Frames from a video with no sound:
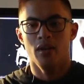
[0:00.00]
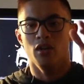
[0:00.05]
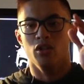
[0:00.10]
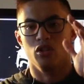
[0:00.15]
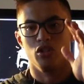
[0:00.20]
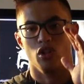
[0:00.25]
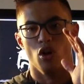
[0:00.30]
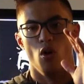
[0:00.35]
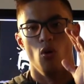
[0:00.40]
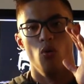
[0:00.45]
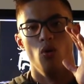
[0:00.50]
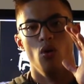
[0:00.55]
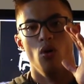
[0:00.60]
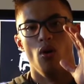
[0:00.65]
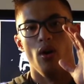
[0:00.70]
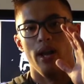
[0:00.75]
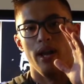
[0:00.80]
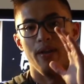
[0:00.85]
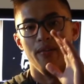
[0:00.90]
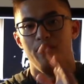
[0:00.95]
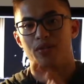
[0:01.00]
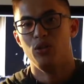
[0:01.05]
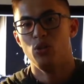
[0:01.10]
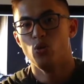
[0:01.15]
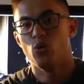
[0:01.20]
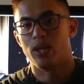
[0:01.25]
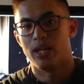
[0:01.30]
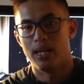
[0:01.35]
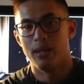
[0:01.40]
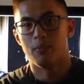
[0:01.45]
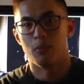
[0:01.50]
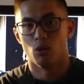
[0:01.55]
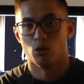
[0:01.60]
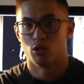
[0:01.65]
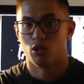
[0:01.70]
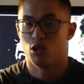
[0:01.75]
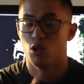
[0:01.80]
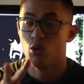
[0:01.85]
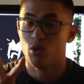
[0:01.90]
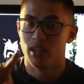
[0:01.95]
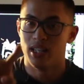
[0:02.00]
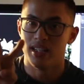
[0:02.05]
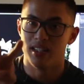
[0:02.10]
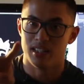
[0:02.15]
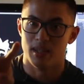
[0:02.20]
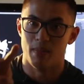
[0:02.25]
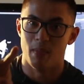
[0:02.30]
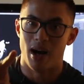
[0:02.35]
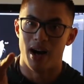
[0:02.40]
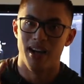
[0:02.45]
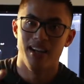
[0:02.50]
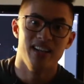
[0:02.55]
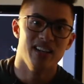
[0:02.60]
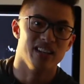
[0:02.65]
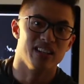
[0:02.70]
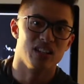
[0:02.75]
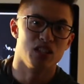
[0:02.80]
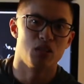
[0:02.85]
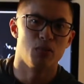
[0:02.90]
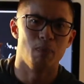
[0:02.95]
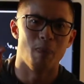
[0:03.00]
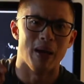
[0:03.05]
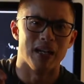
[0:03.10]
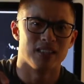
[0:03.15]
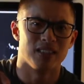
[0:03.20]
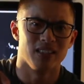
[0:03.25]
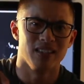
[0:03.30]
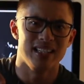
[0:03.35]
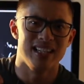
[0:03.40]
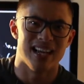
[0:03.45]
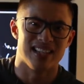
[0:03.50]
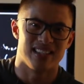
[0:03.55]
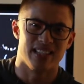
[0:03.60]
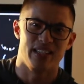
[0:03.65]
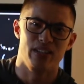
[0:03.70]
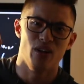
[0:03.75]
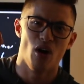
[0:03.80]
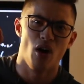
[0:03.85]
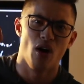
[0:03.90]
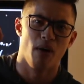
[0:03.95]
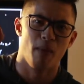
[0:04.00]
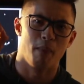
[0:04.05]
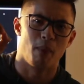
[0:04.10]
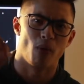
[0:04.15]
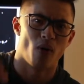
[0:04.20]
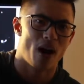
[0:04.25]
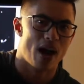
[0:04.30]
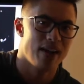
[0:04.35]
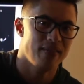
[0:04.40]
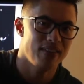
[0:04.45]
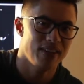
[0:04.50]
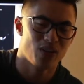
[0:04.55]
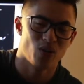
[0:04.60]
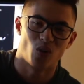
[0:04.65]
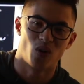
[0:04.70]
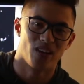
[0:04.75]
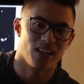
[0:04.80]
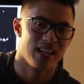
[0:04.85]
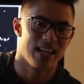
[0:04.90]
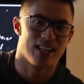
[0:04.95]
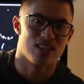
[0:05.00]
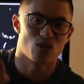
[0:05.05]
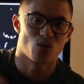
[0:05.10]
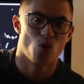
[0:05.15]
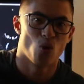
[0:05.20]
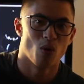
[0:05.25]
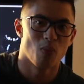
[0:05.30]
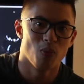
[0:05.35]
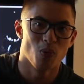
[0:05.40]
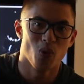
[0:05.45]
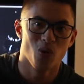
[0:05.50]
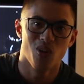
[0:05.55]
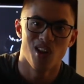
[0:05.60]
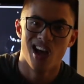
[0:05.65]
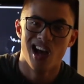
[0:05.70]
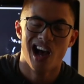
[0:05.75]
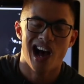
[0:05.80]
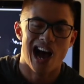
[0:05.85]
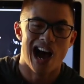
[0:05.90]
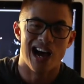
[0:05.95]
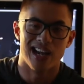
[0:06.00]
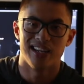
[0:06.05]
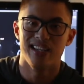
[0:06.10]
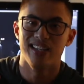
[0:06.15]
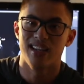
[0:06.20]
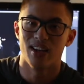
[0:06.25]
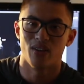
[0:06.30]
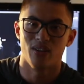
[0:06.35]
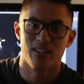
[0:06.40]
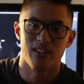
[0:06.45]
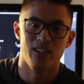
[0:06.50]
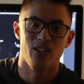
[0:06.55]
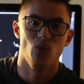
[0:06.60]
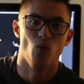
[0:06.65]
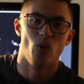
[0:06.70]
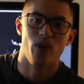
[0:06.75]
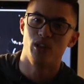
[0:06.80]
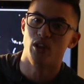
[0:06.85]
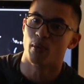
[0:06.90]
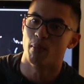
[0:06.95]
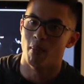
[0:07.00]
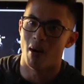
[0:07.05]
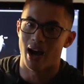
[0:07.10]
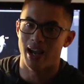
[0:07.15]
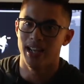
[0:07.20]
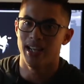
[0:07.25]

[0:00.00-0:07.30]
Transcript: So if you keep those two things in mind, especially as a young private or a lance corporal, I can guarantee you when you're my